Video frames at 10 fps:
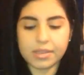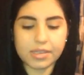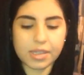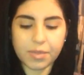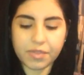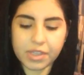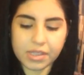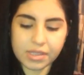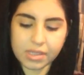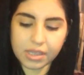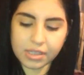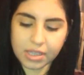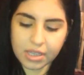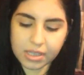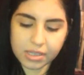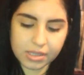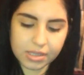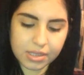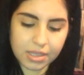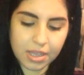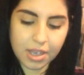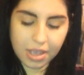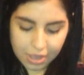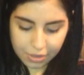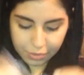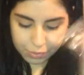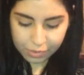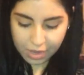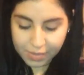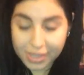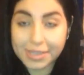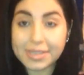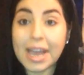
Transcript: Some of these Sun-kissed little gummies.